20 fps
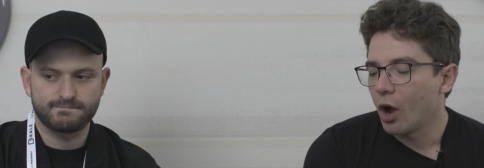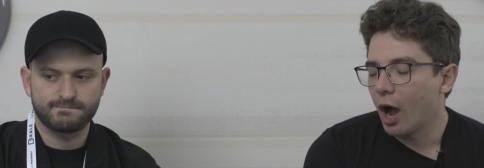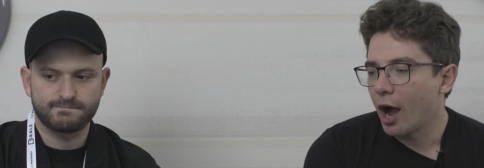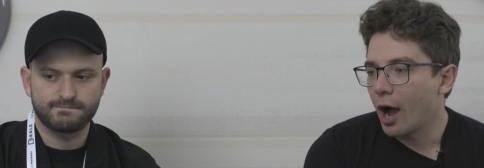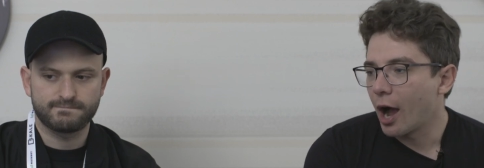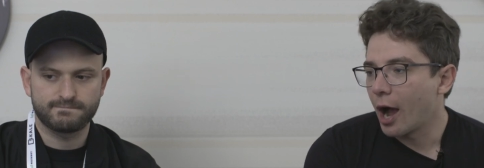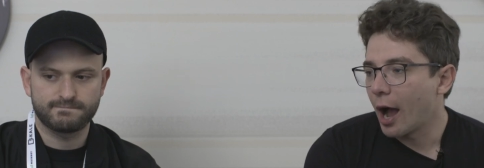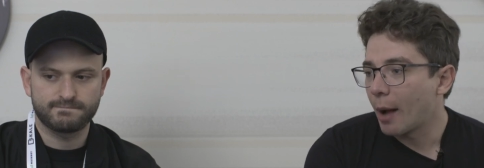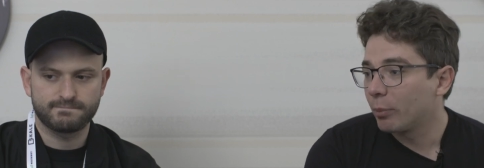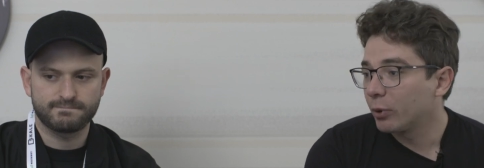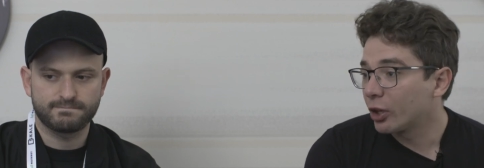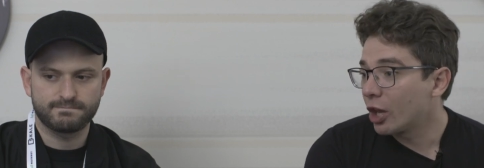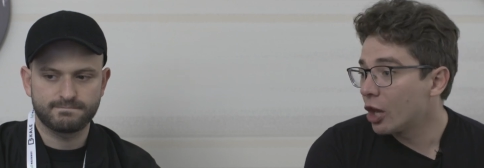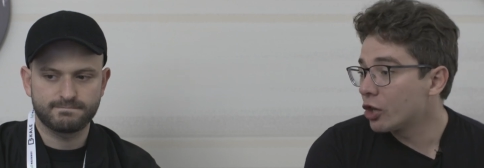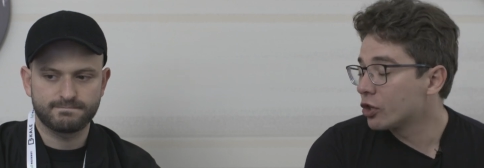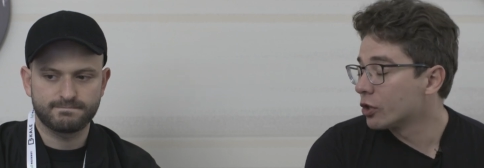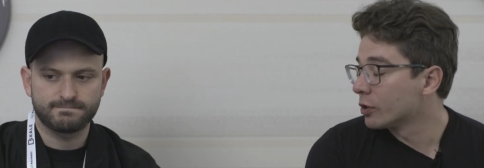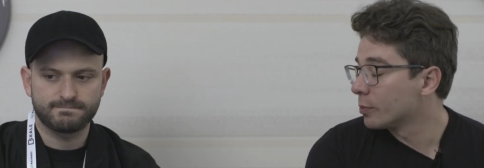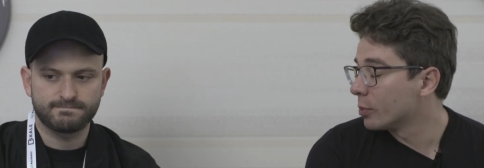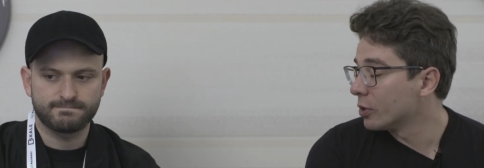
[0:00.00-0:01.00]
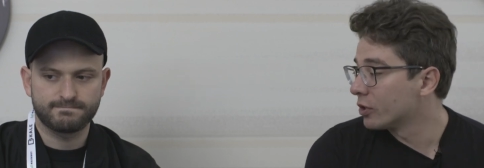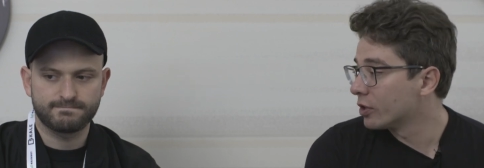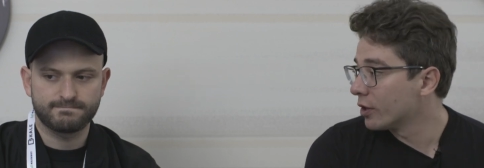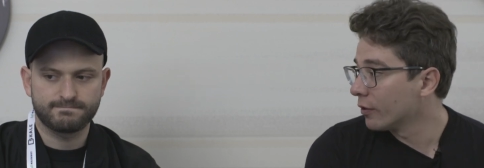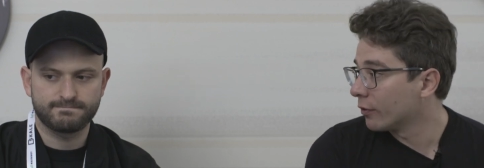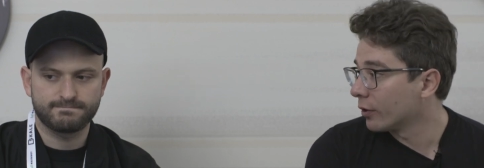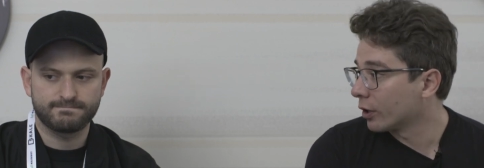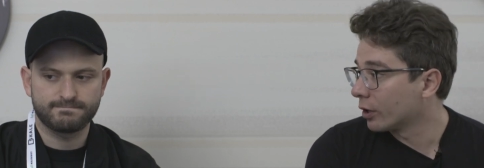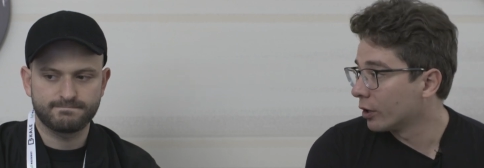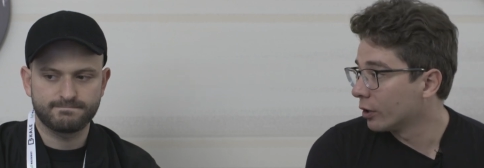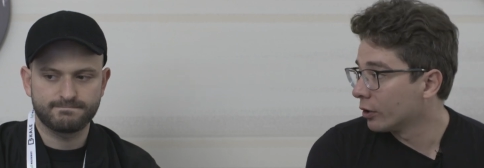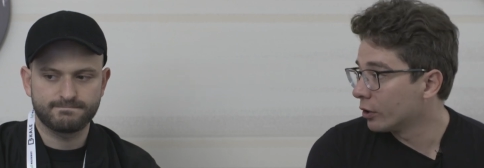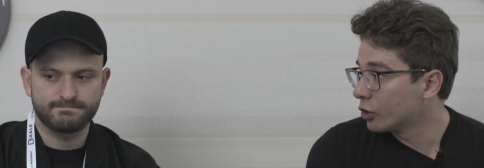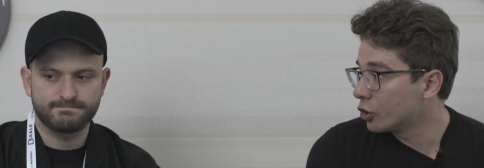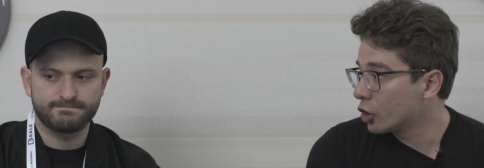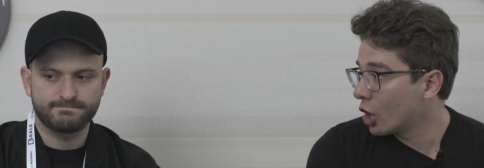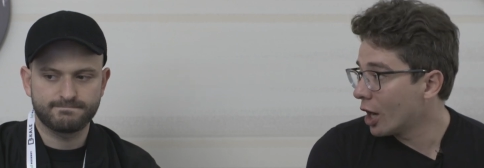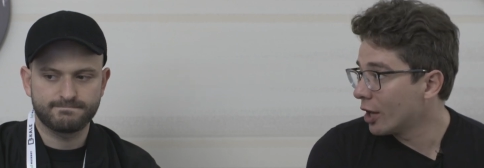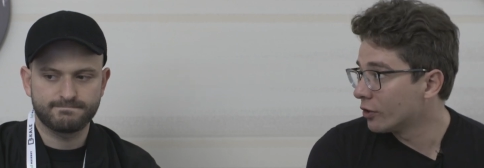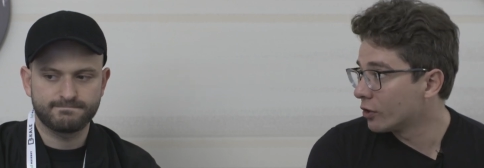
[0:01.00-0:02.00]
Speaker 1: uh, application-specific
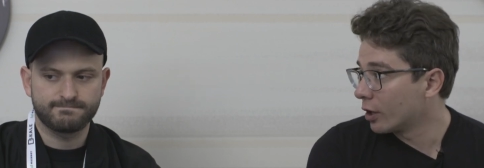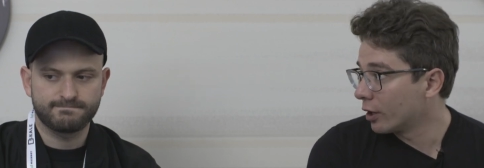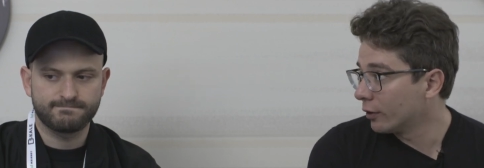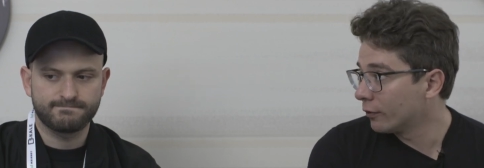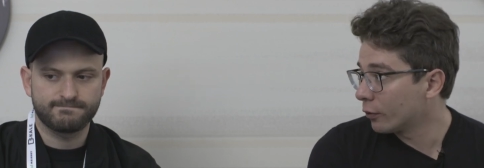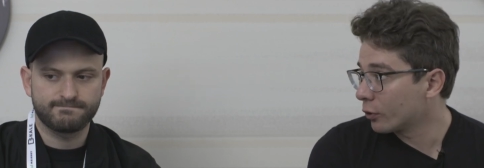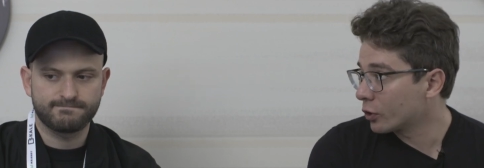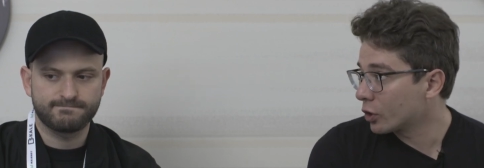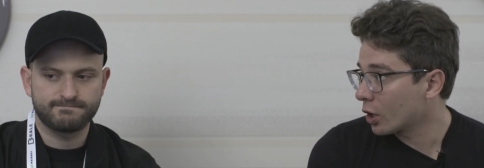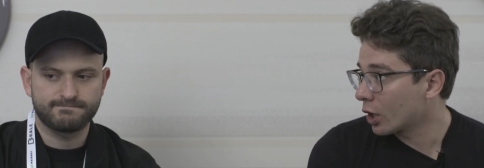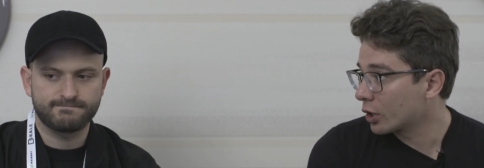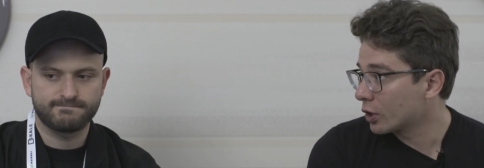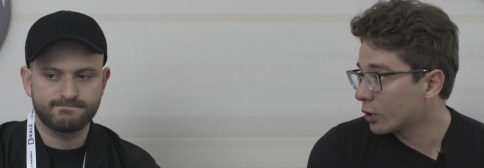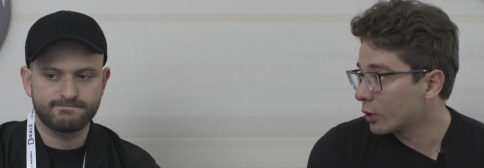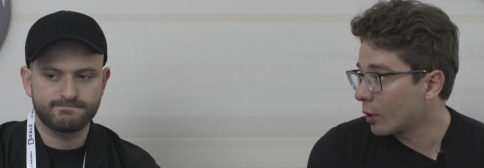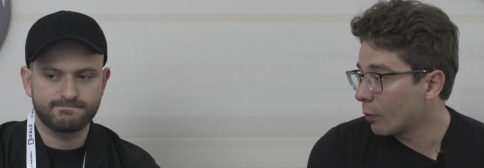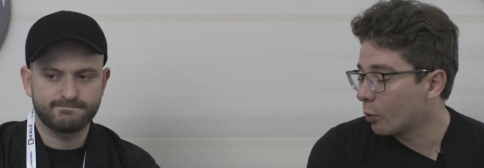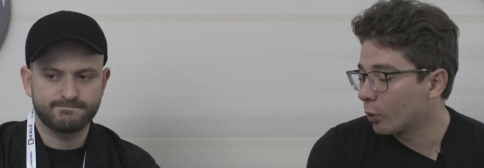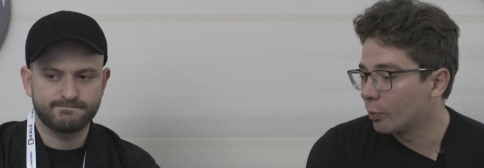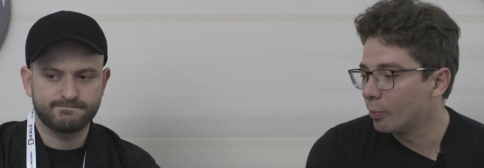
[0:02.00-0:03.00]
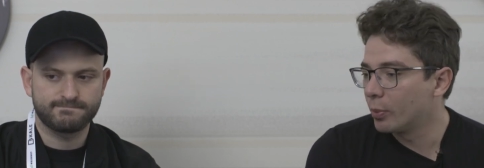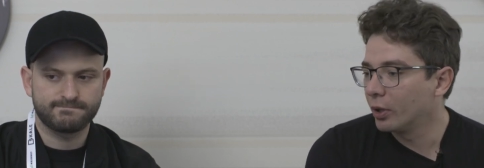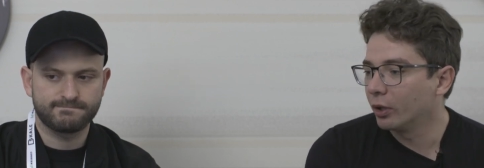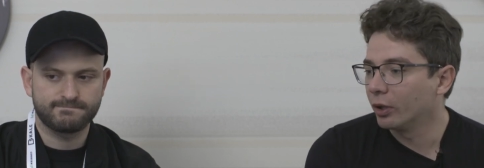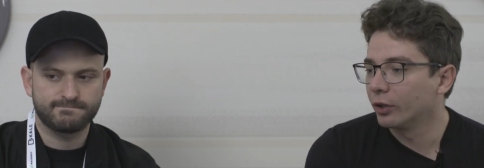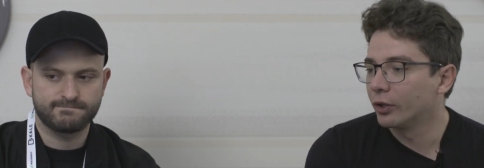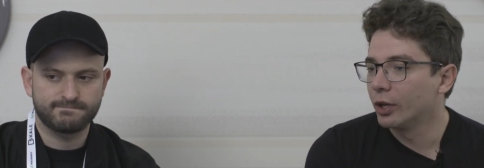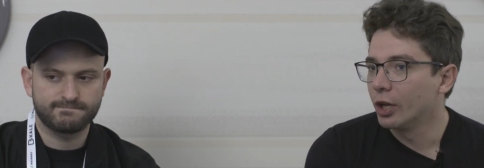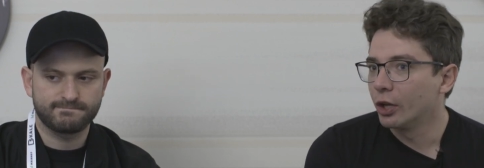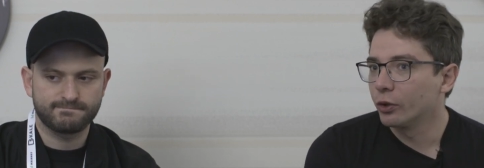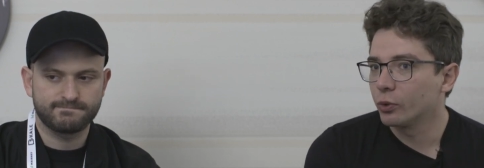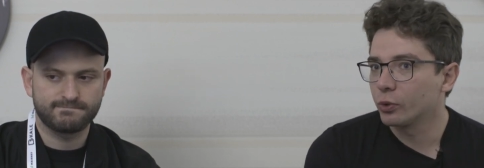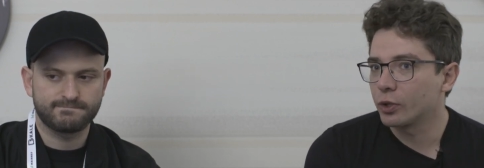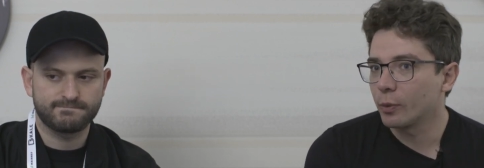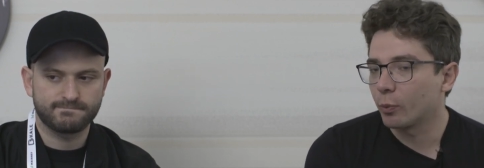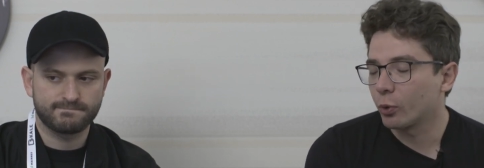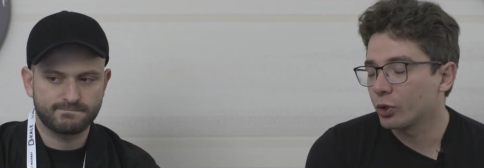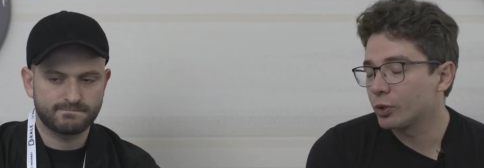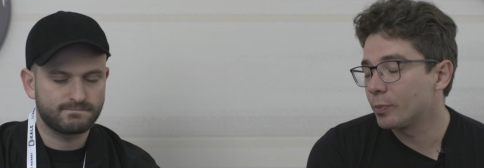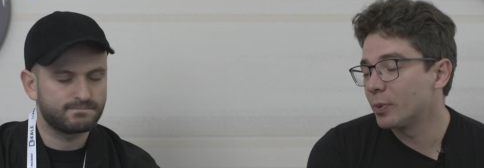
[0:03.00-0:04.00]
chains and infrastructure that will build to
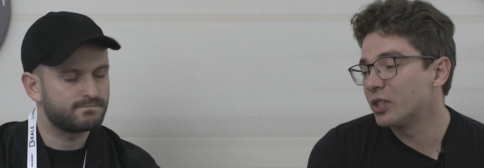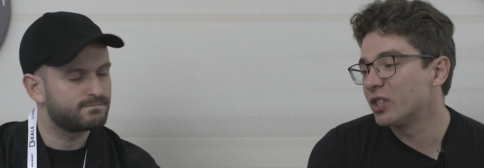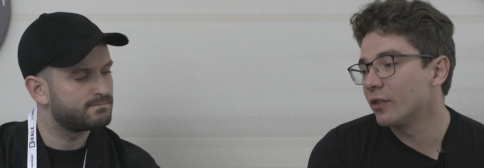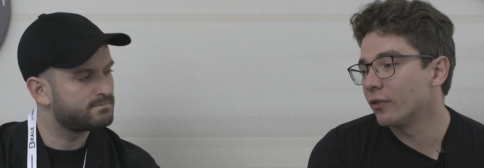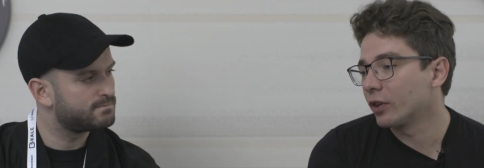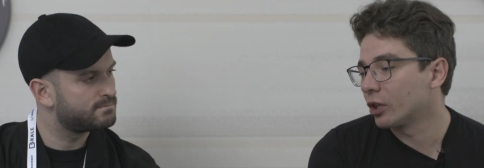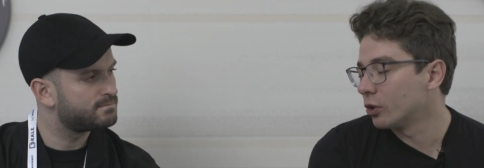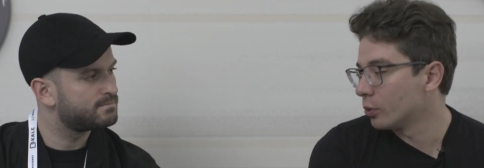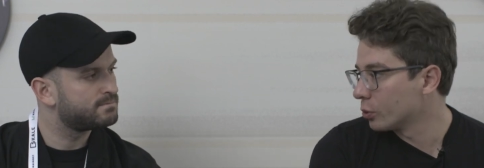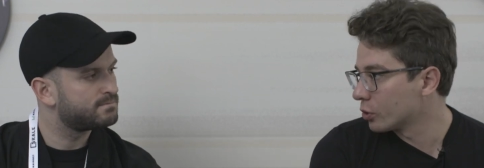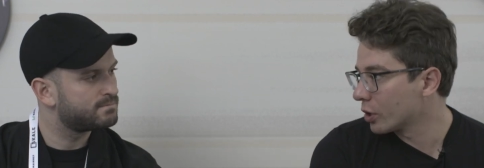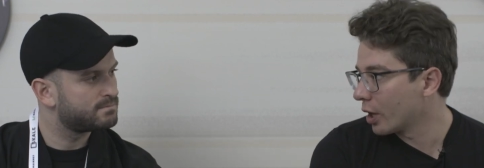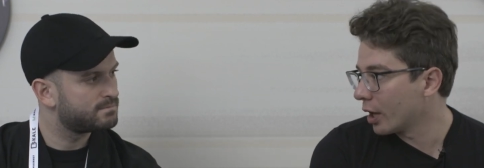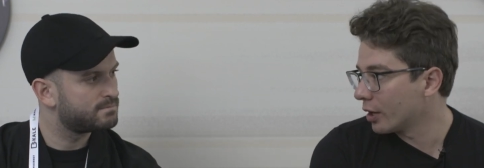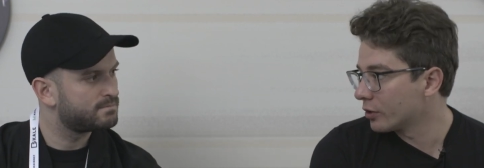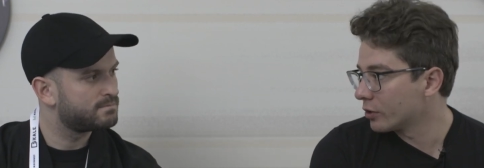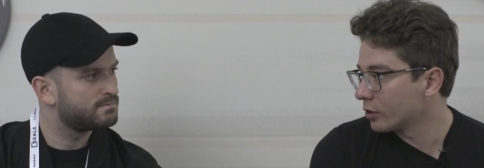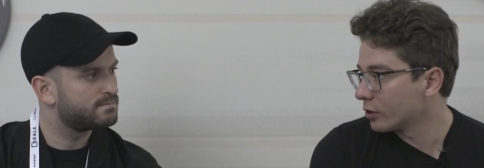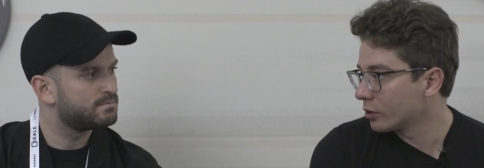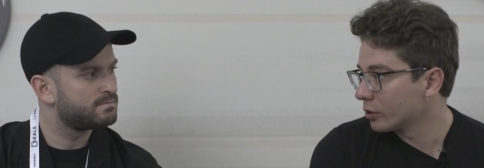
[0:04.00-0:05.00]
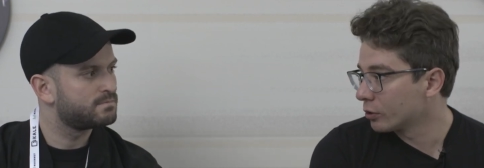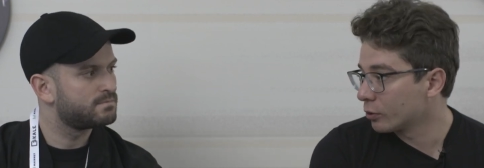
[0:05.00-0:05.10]
support specific use cases.